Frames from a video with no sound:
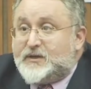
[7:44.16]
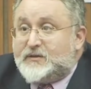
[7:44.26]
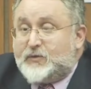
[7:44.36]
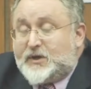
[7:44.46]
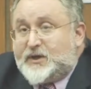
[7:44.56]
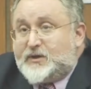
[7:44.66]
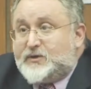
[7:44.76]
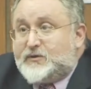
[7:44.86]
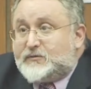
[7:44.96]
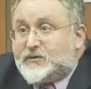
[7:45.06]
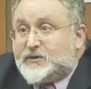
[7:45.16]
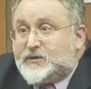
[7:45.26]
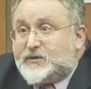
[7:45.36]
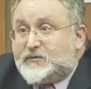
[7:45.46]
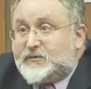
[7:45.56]
What are they going to do?
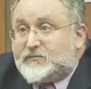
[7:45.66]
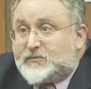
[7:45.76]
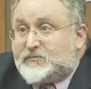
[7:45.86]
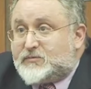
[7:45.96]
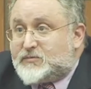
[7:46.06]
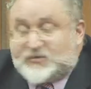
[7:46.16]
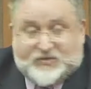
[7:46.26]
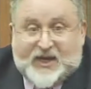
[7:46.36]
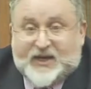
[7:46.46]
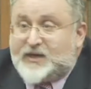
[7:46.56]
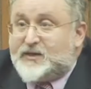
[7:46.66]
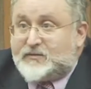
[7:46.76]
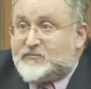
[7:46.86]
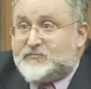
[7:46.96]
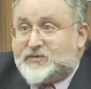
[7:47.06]
Take it
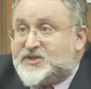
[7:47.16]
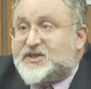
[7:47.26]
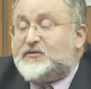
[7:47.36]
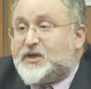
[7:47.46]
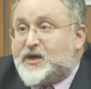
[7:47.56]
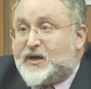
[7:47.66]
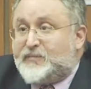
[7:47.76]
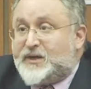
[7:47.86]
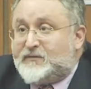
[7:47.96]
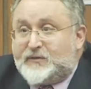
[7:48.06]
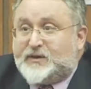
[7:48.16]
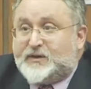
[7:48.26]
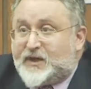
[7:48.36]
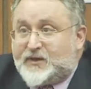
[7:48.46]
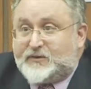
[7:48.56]
and sell a copy of it
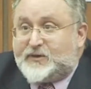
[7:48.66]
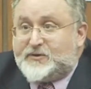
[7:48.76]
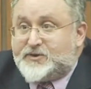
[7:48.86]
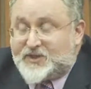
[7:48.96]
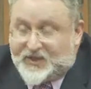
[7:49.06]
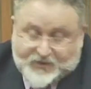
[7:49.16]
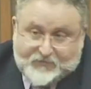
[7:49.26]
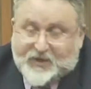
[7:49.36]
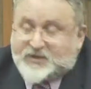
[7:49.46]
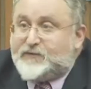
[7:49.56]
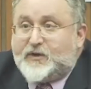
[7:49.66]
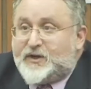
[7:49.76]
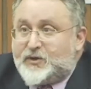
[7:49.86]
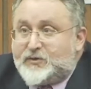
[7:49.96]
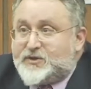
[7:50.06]
that they don't understand? That's
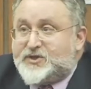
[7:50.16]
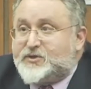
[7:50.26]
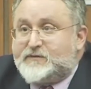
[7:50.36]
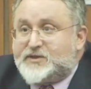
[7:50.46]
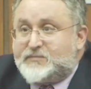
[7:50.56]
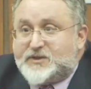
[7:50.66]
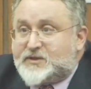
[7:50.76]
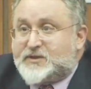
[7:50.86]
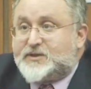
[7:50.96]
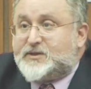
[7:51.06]
fine. You're the service business.